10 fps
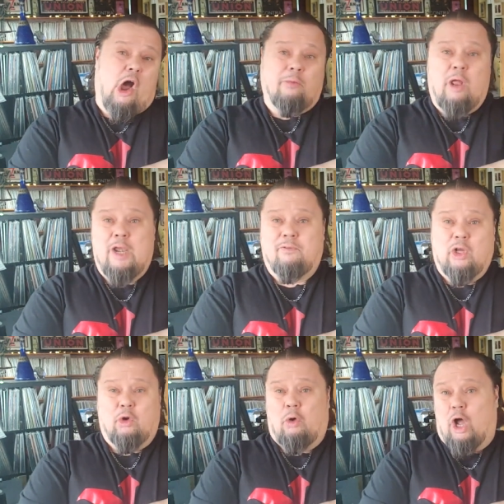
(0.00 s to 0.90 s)
I'm not even
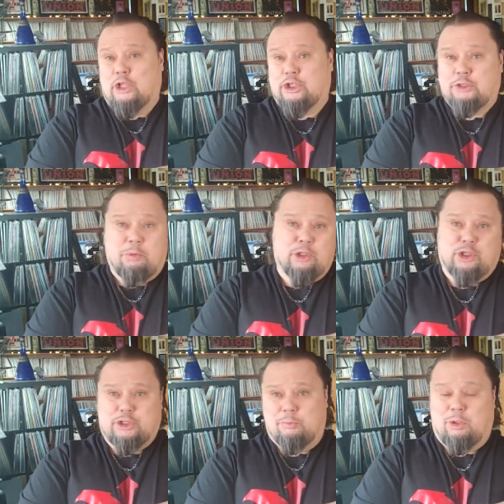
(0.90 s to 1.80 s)
gonna watch this, but it's
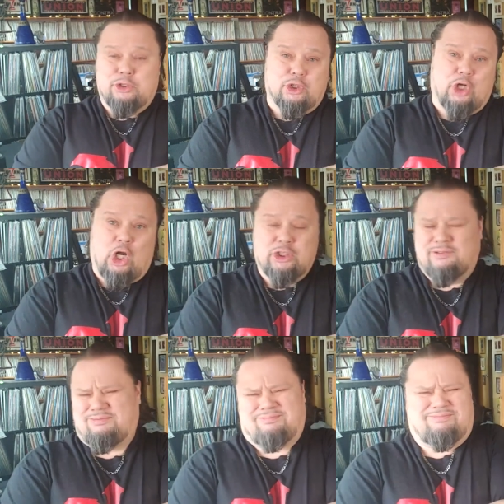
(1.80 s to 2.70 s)
just a bunch of non.
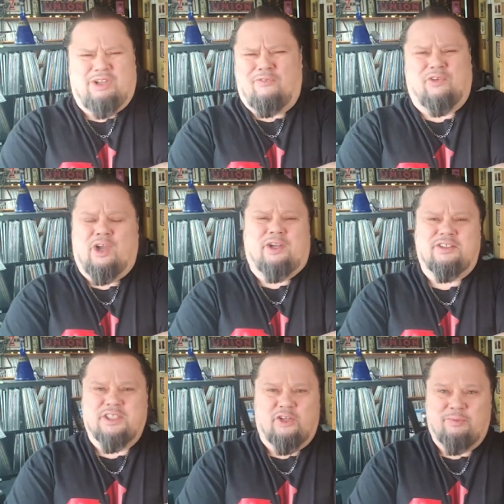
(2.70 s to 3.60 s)
Go fuck
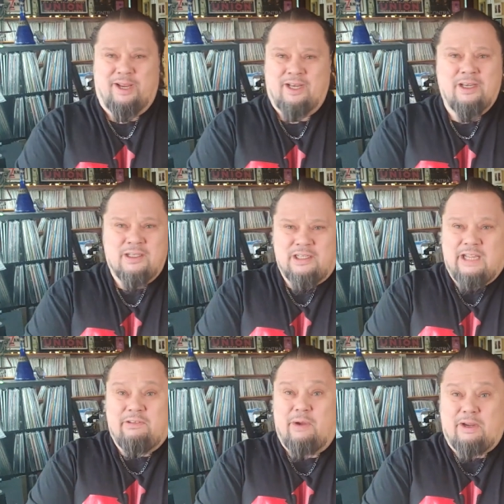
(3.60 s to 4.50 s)
yourself, man.
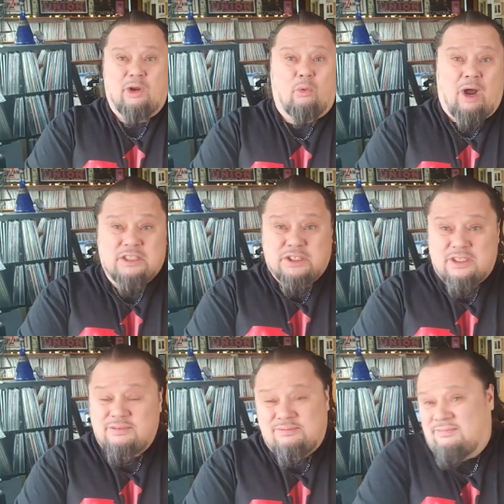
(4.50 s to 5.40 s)
If you ain't gonna watch it,